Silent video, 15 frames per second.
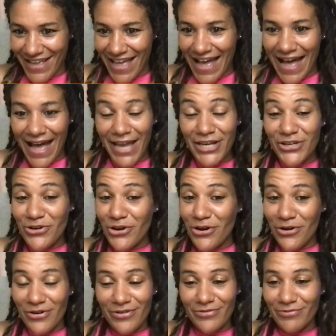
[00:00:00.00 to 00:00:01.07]
I
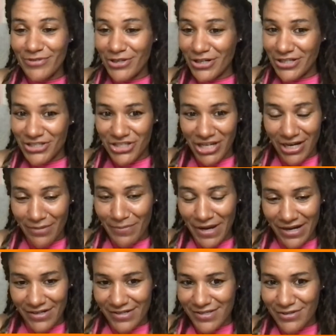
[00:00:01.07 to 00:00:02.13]
know you're the jack
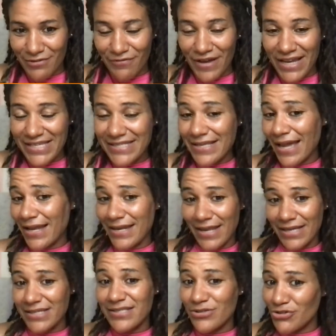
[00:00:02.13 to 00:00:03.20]
magnet. So if I stand
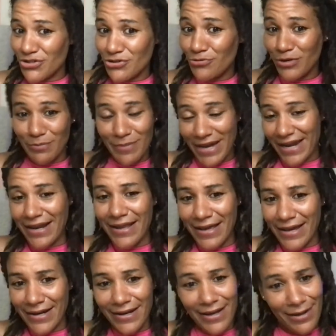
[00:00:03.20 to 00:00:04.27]
next to you with my
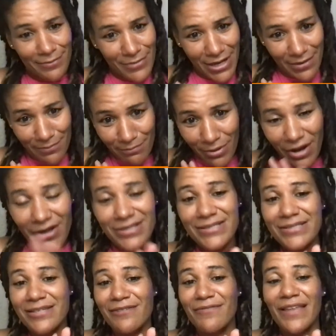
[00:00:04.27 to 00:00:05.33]
line, I'm I'm
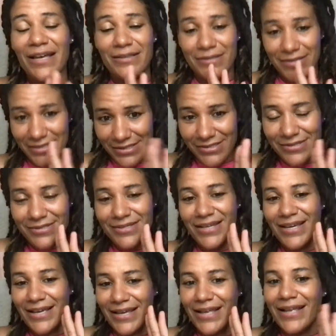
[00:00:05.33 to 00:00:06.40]
positive that this
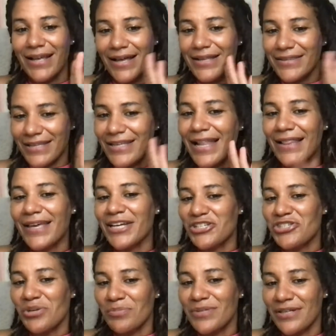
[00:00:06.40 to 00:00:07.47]
that I'll catch
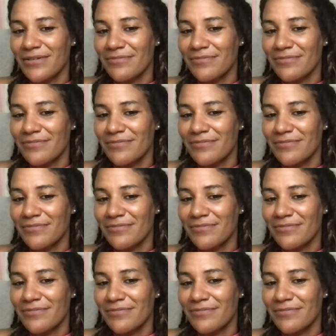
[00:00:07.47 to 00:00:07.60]
something.